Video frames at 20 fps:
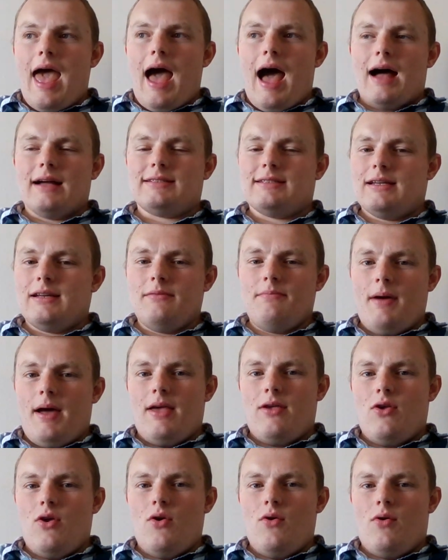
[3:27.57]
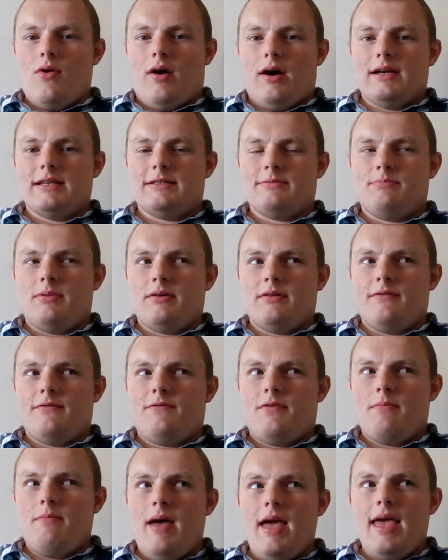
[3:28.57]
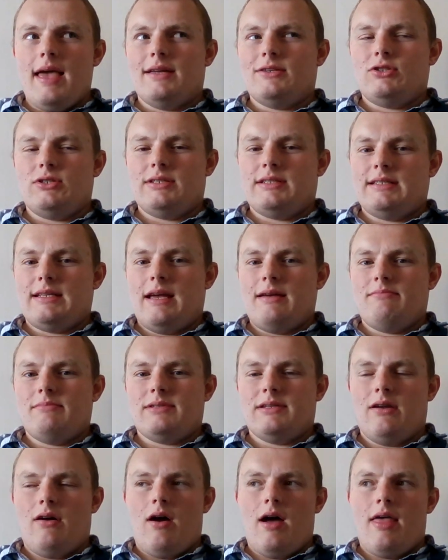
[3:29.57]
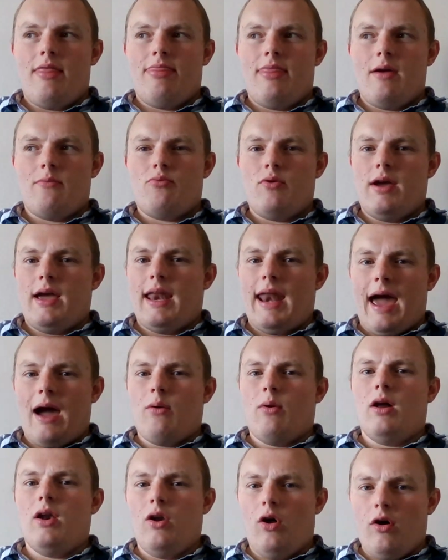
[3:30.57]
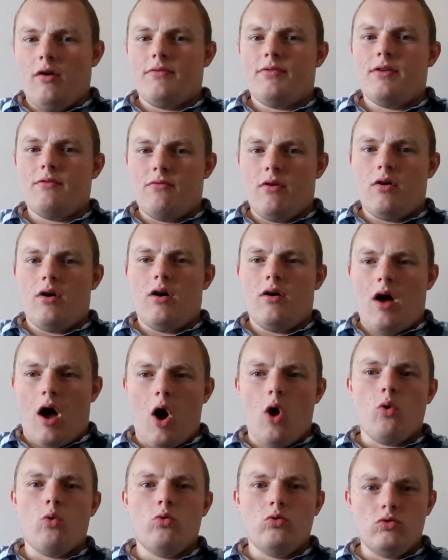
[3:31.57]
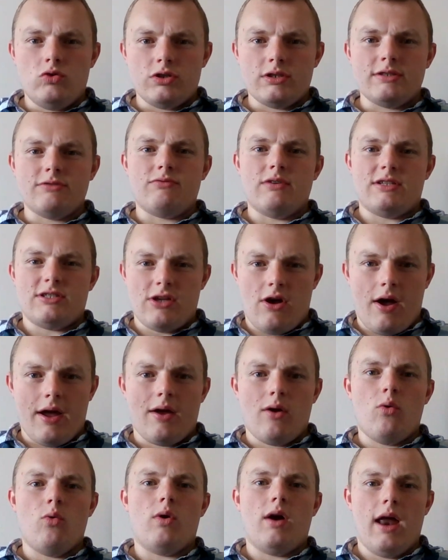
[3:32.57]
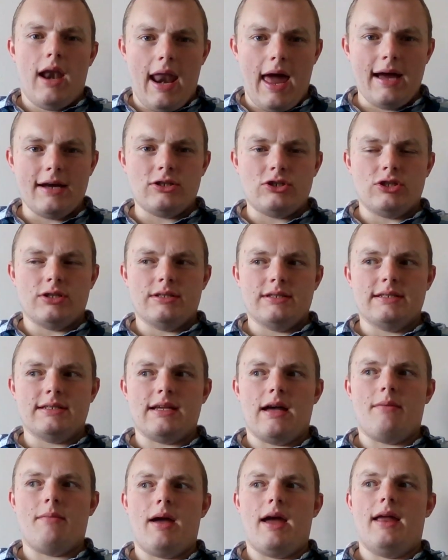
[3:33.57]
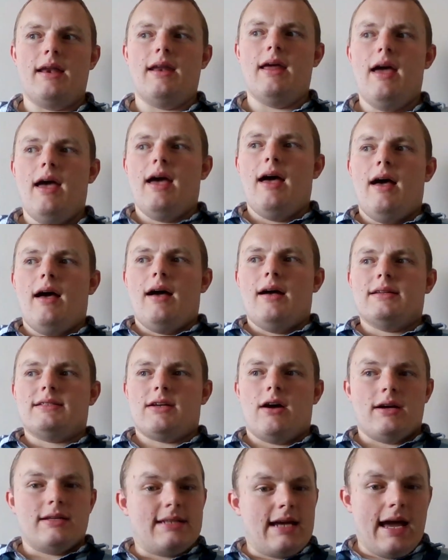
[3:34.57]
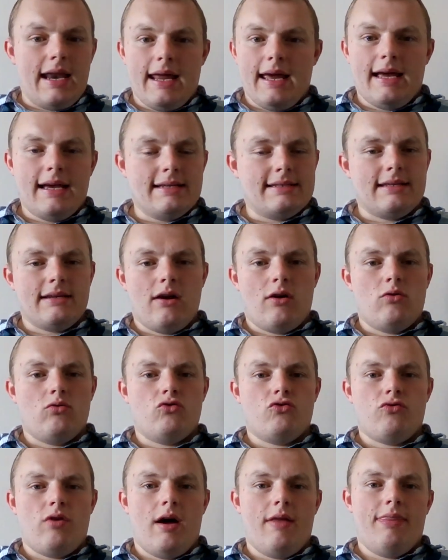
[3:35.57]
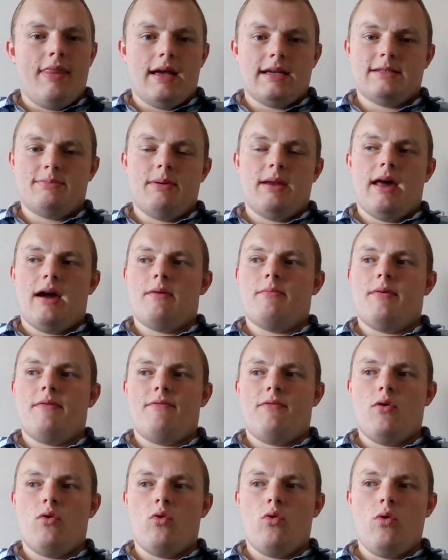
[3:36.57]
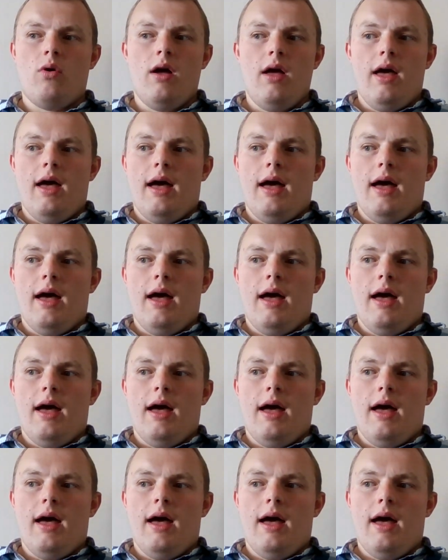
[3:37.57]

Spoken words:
I don't know about you guys, but for me it just seems like they're bringing out a lot of the old recycled collections. I mean, Titanic is an old one that's been out before.